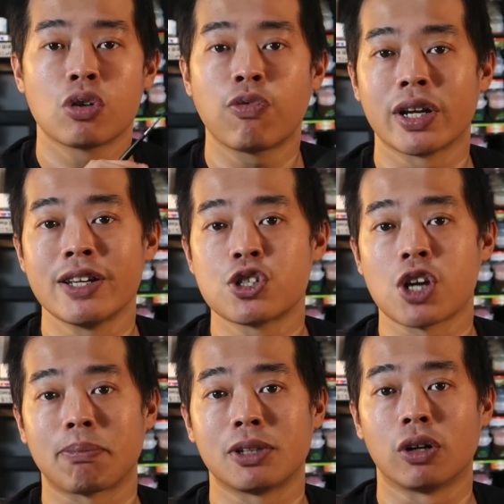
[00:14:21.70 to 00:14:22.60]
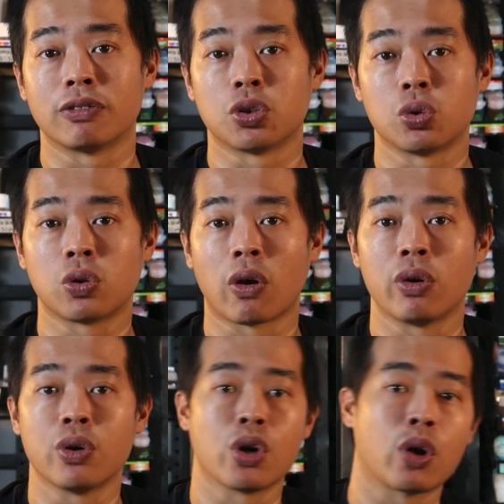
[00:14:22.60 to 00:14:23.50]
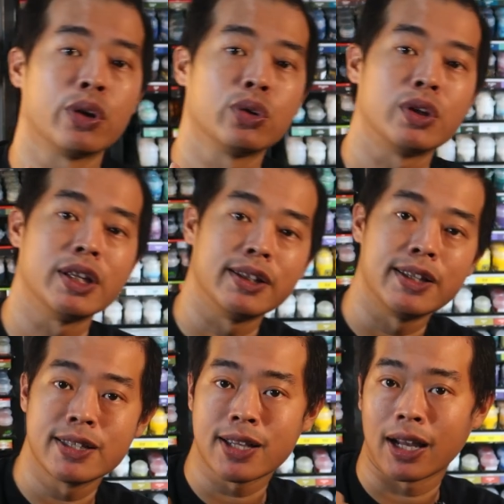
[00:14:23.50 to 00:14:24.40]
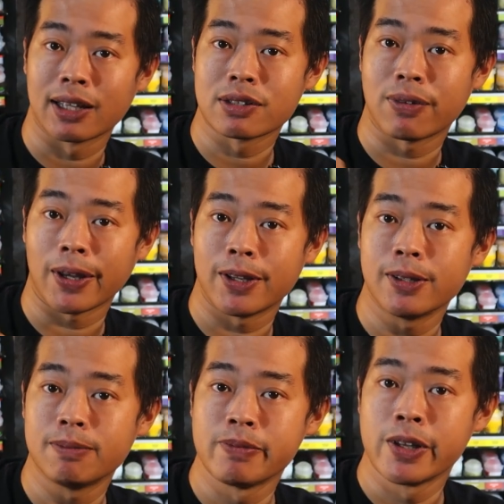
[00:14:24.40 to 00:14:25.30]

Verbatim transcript: So for this chapter of the tutorial, you're going to need these colors right here.